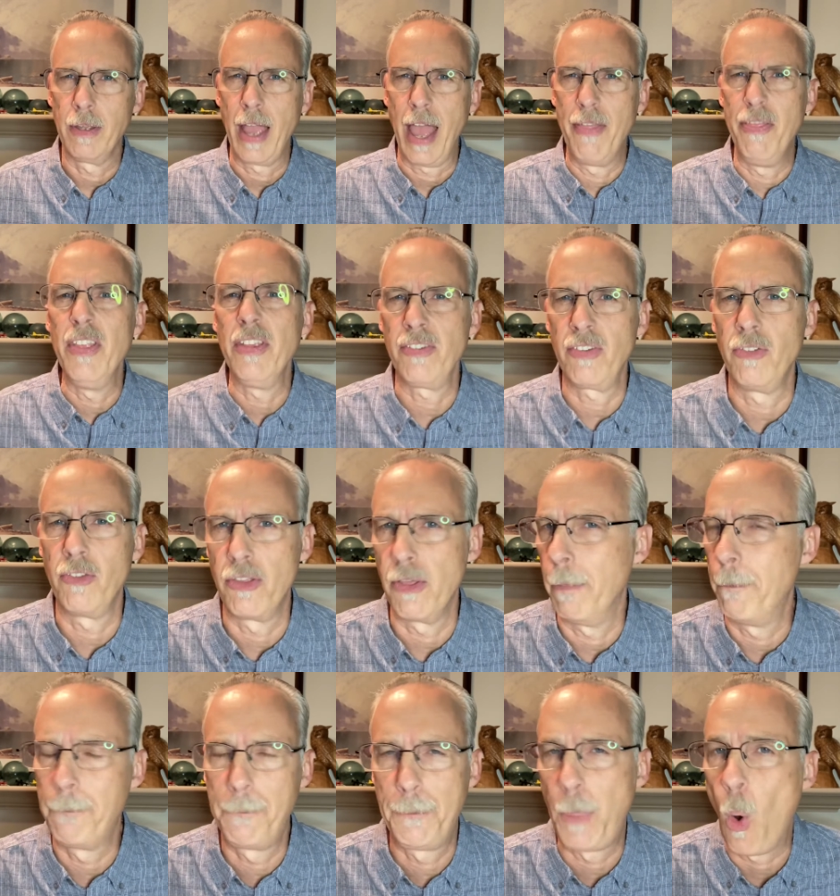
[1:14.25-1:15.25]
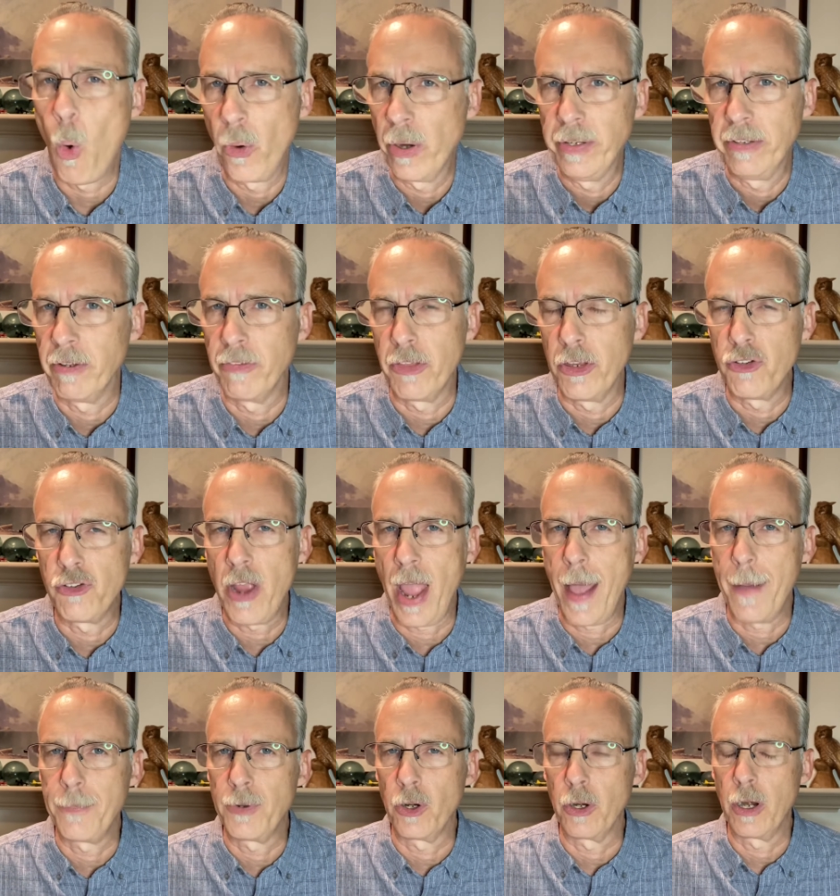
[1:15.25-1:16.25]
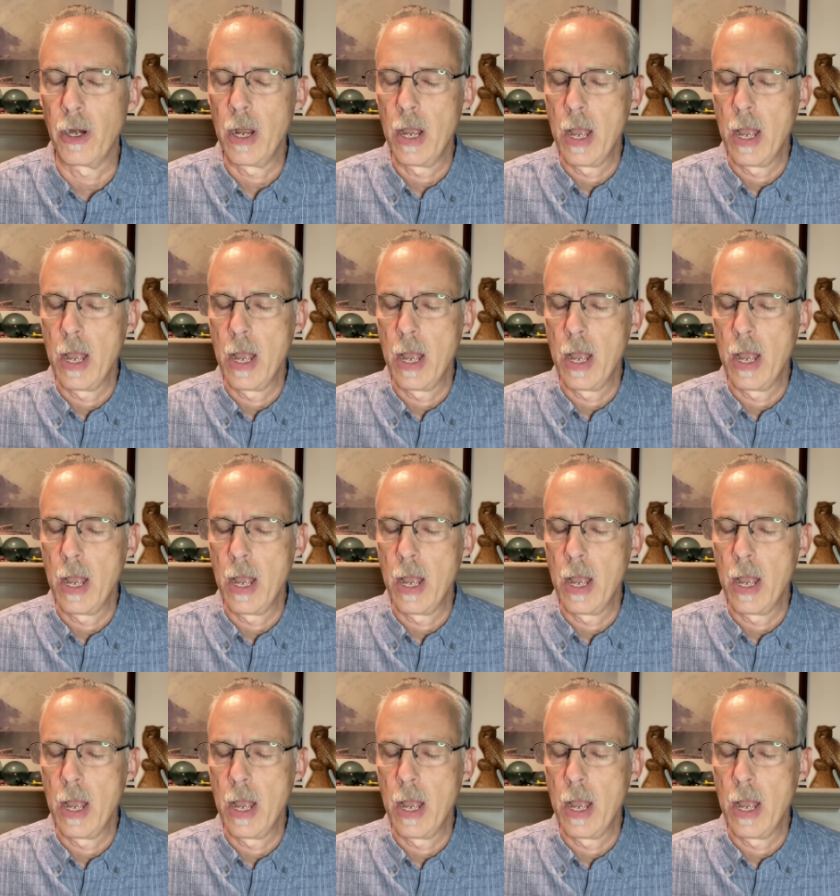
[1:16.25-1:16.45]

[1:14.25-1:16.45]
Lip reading: And this is the point of the chapter.